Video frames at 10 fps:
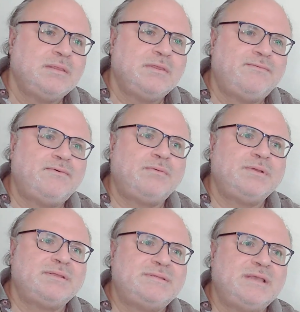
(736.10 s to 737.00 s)
the
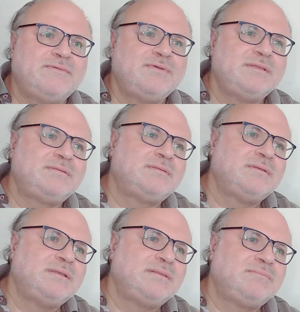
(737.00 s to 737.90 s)
former servant
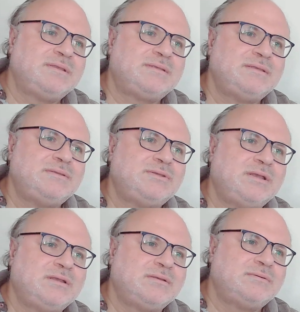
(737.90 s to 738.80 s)
and
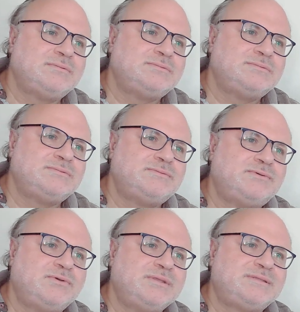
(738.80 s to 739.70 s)
messenger
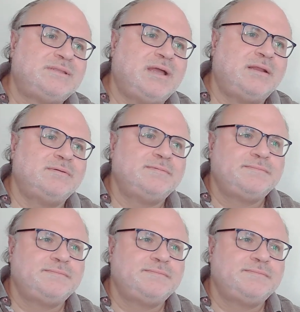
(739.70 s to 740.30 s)
for Nestan.